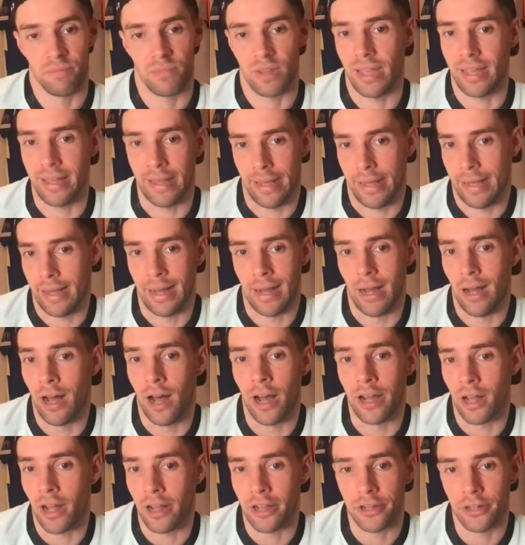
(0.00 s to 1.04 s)

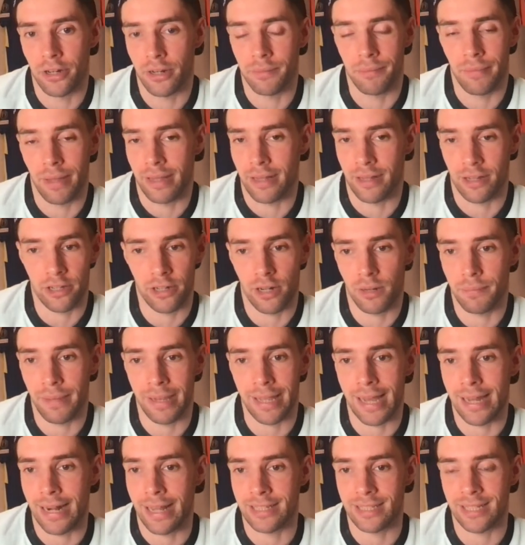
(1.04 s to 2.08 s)
It couldn't make
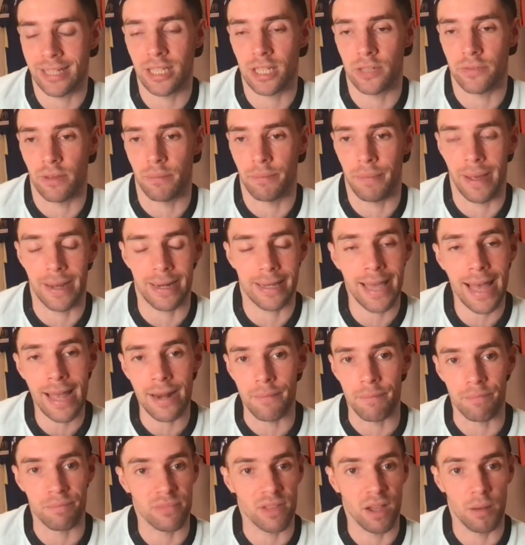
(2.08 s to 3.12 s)
any sense of it. But
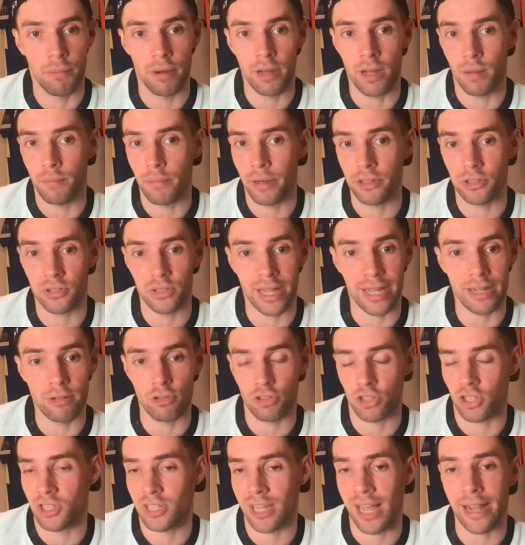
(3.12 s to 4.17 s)
again, a most
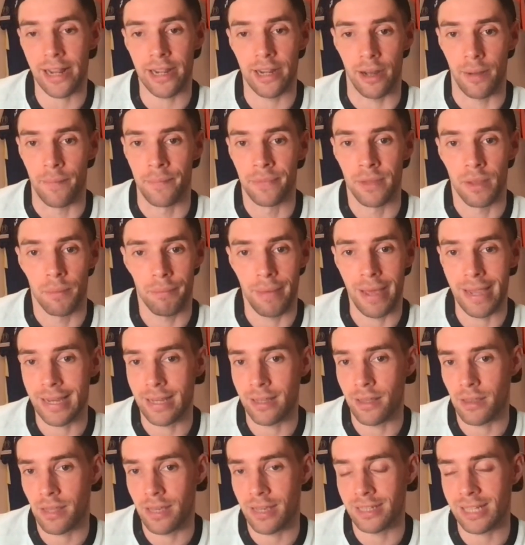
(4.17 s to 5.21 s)
dangerous attacker,
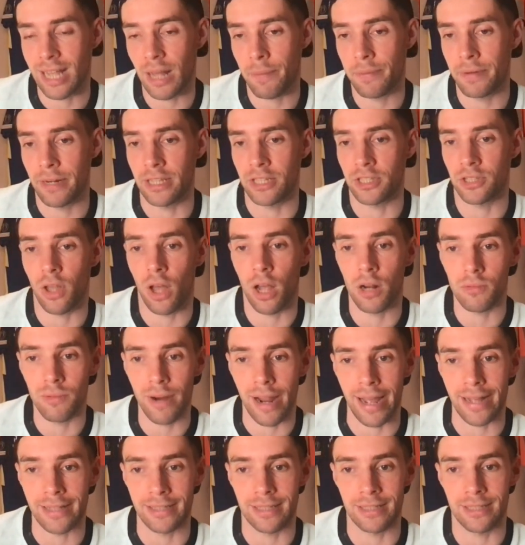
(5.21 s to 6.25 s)
making things happen. He's
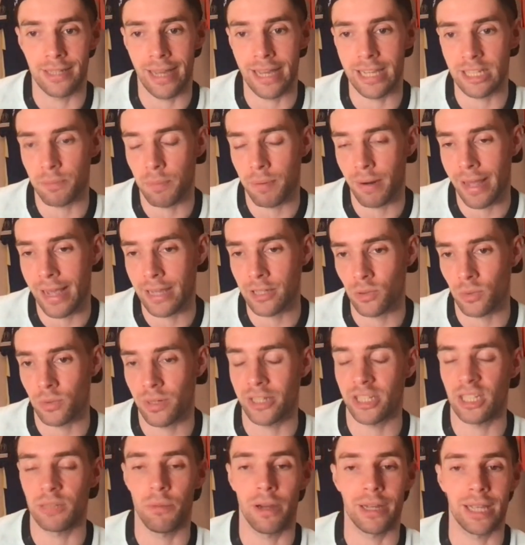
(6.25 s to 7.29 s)
direct. He takes players on.
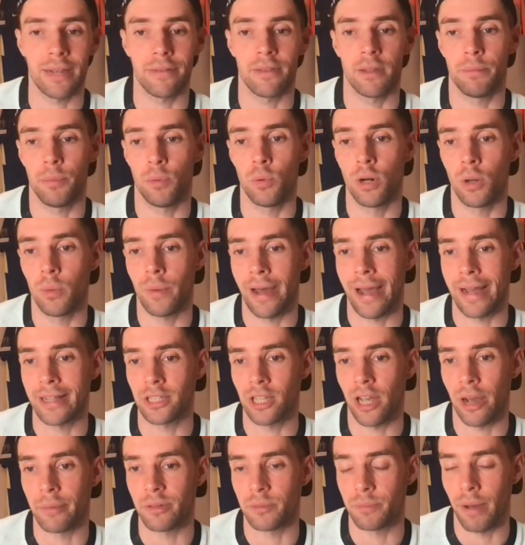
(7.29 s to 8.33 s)
Yes, he might give the ball away at
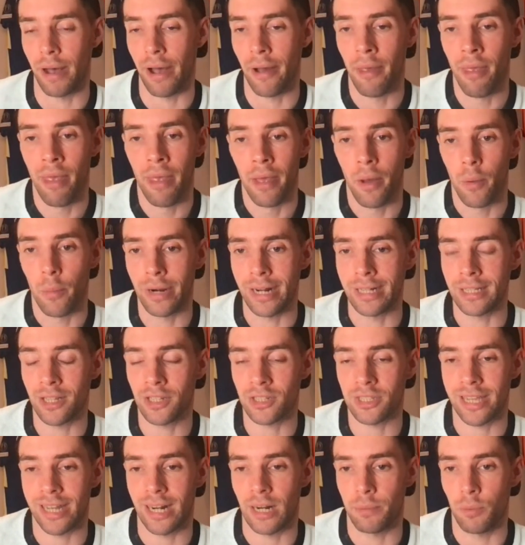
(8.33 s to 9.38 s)
times, but when he
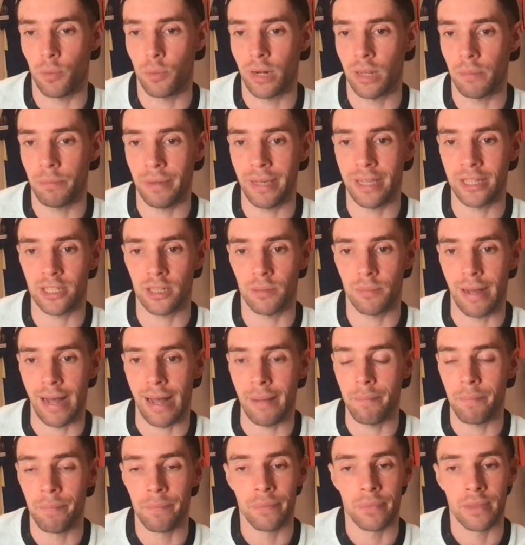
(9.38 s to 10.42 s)
does get the ball and he beats a
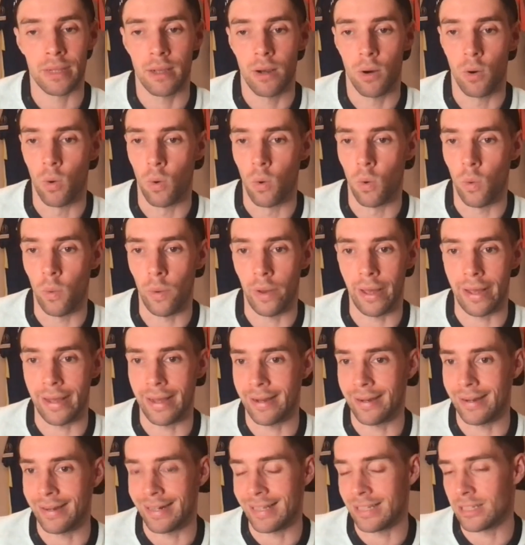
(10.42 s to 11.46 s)
man,
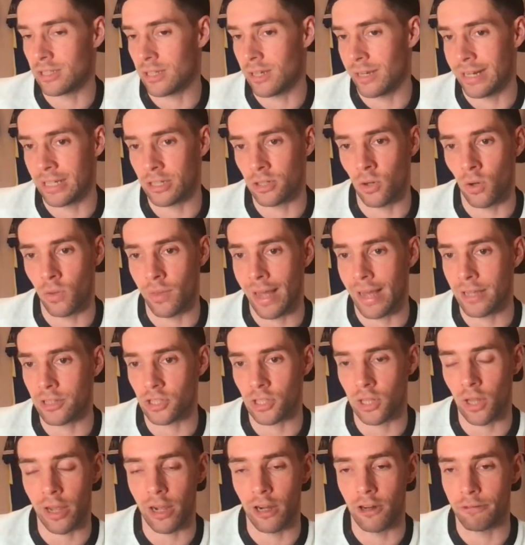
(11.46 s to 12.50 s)
and he's got that
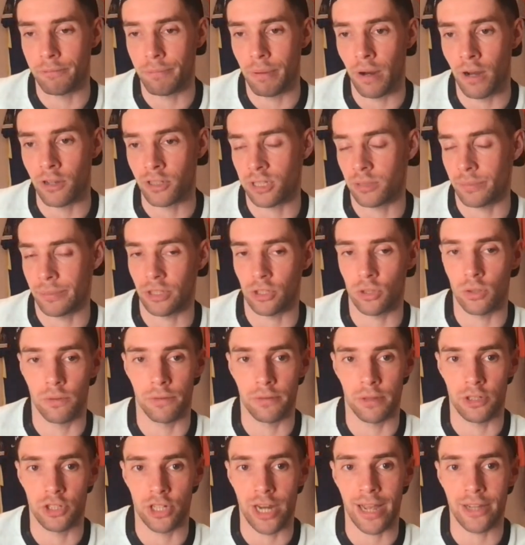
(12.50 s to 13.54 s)
sleight of pass like we saw for
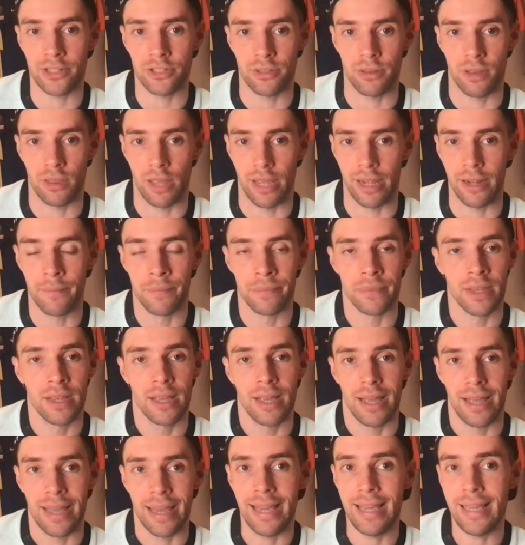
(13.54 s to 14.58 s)
the Jackson thing,
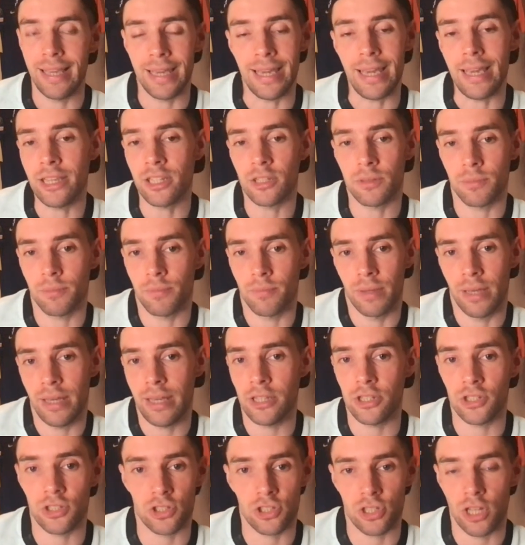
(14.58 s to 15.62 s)
he
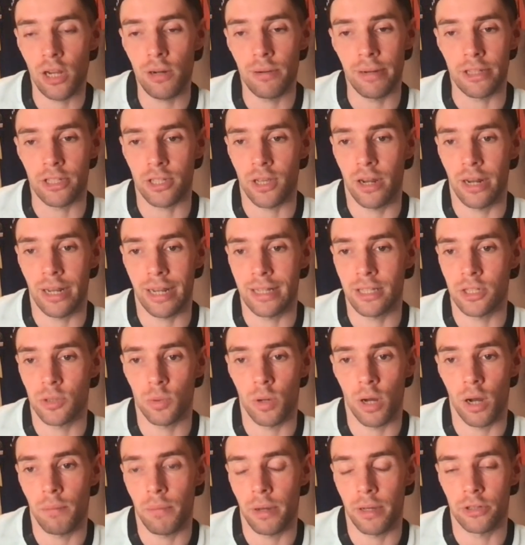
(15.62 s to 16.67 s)
is slowly turning into
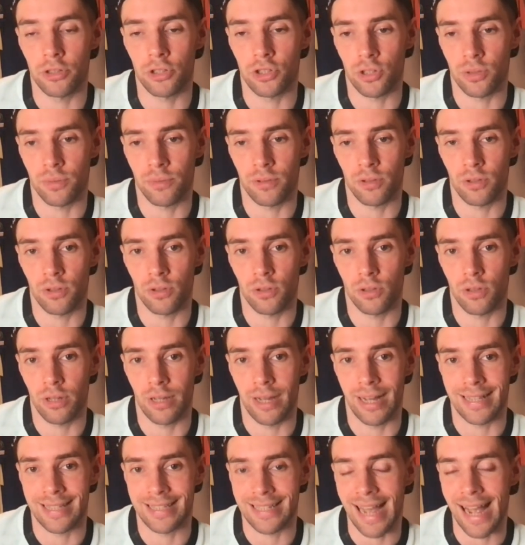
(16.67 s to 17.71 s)
our most
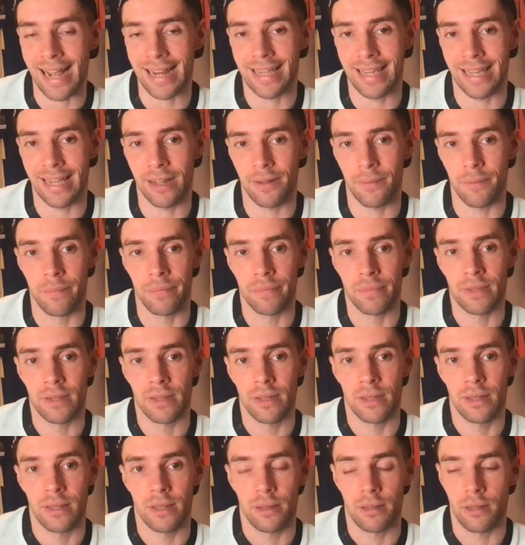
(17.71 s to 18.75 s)
attacking,
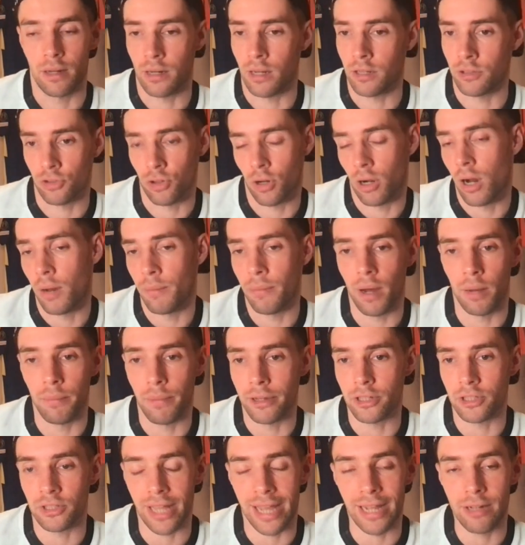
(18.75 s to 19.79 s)
our
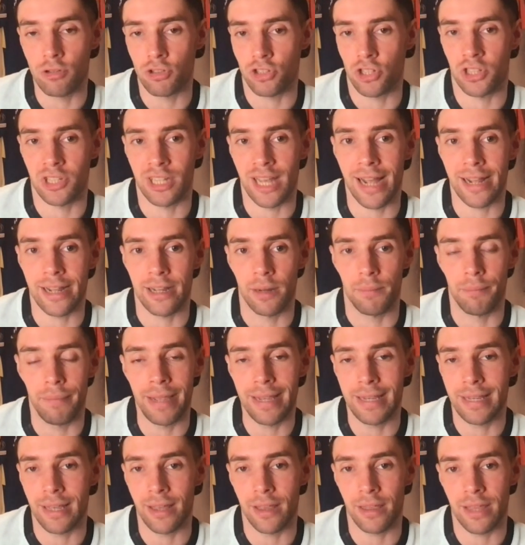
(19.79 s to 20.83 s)
most dangerous attacker,
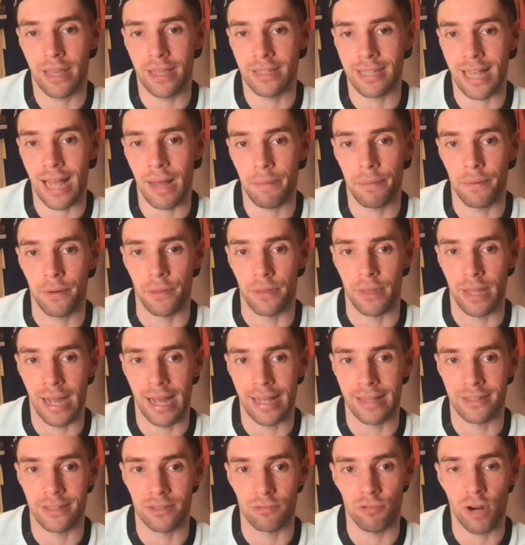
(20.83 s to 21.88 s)
making things happen.
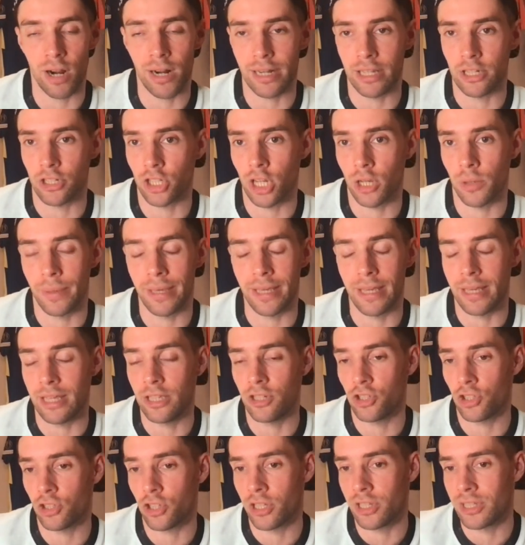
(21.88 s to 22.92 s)
And rightly so, he
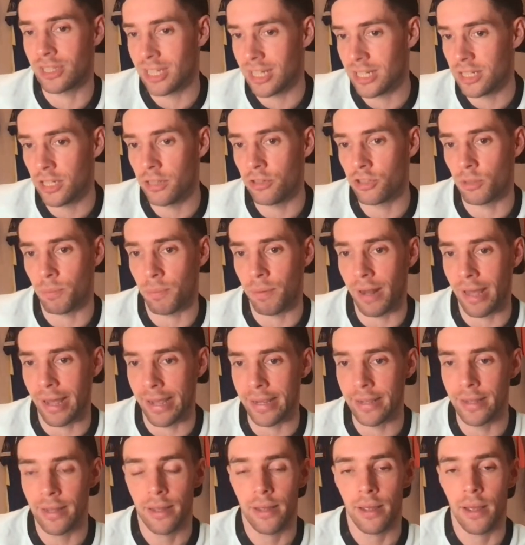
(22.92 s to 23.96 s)
should continue to
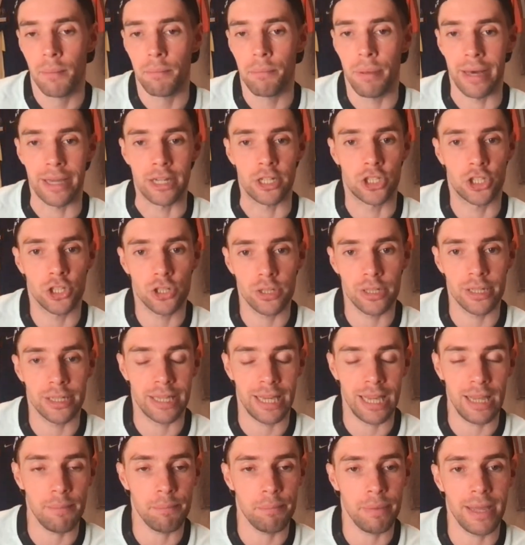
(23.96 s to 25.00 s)
play, but he shouldn't
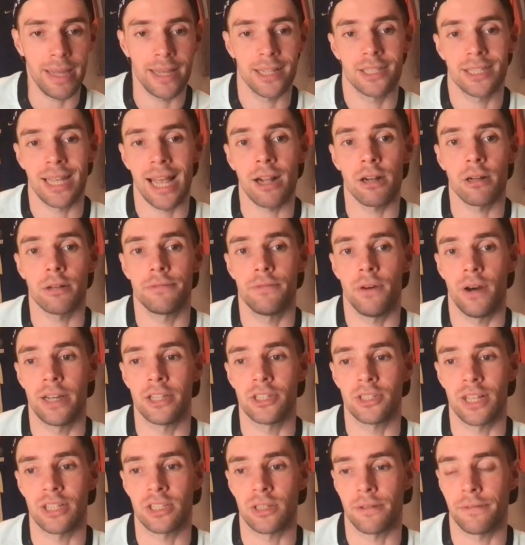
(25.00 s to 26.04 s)
keep being
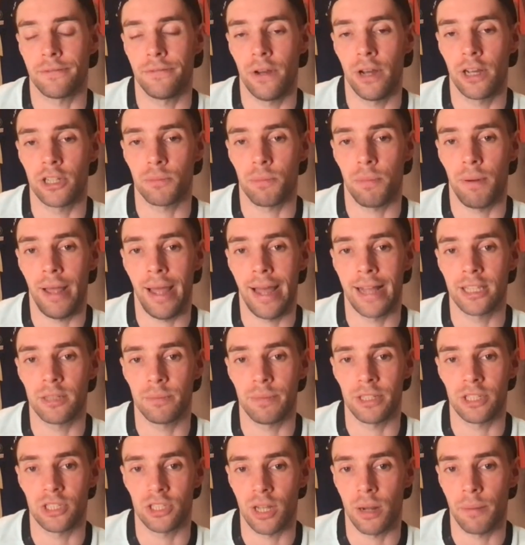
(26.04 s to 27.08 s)
sacrificed as the first player to
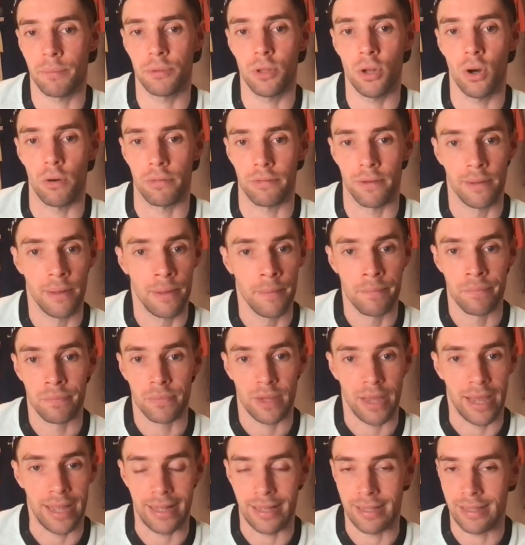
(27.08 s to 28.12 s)
be subbed off.
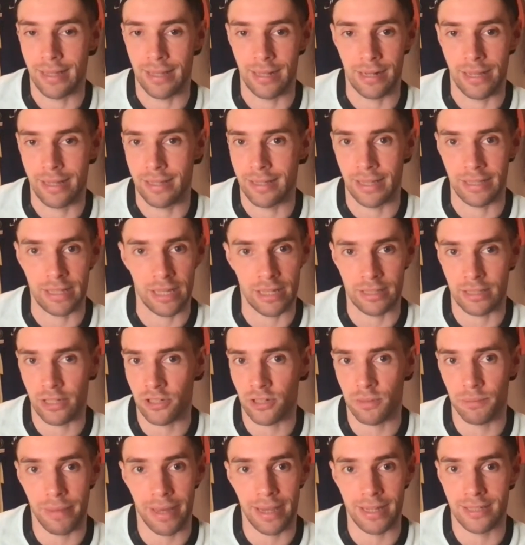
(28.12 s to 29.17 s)
It
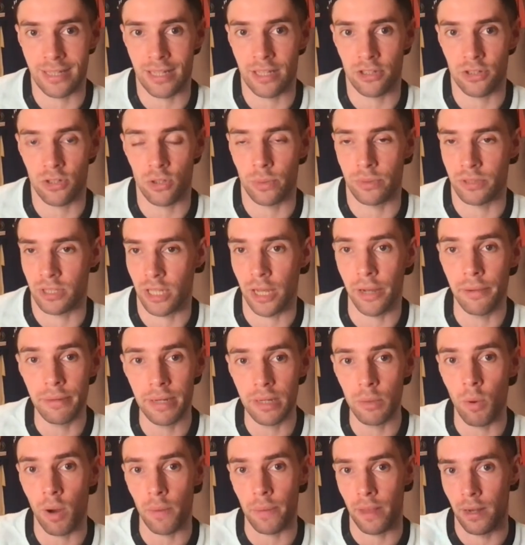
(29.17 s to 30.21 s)
doesn't make sense at all. He's the
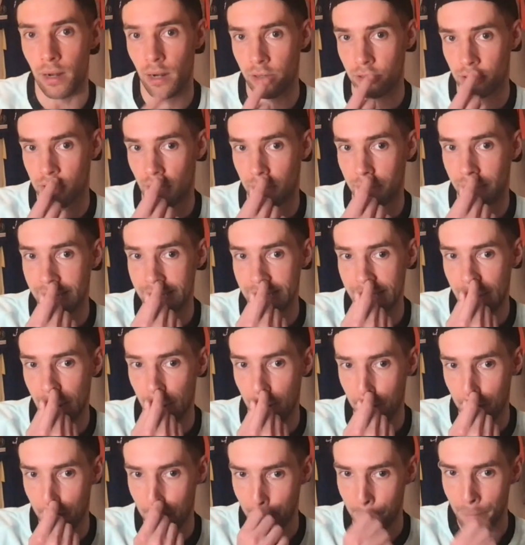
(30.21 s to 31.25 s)
only one that looks like making
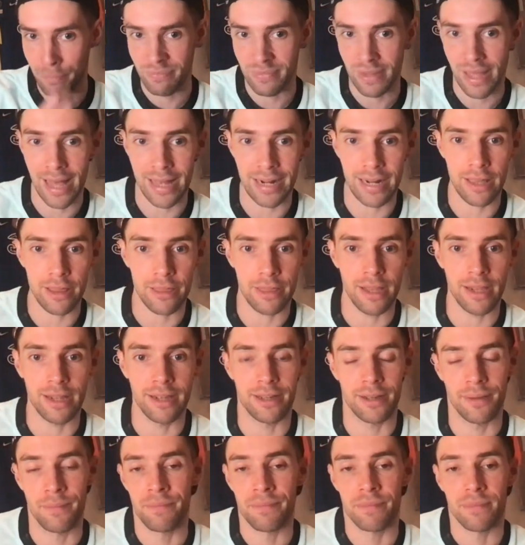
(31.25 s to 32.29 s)
anything
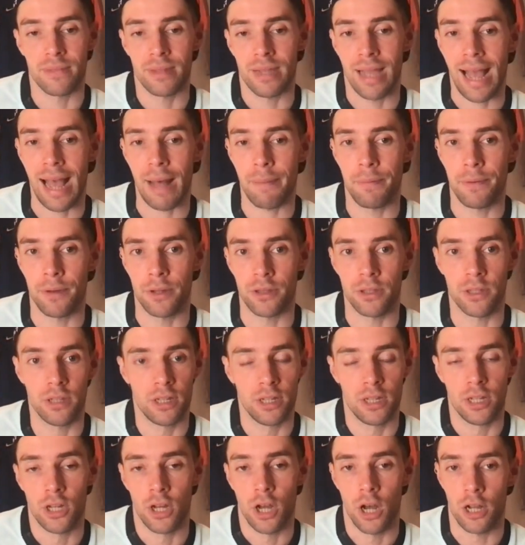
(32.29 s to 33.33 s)
happen
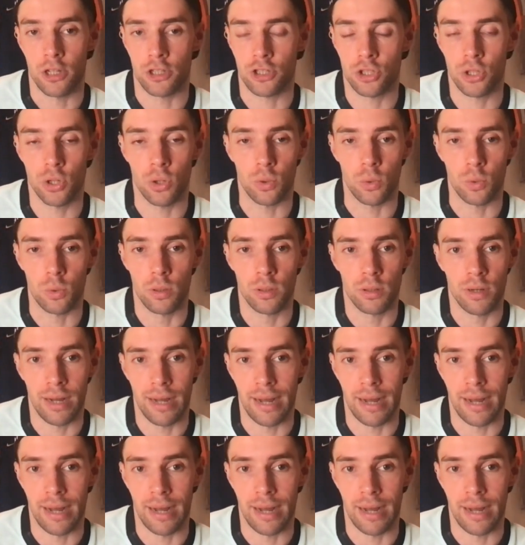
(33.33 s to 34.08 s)
at all.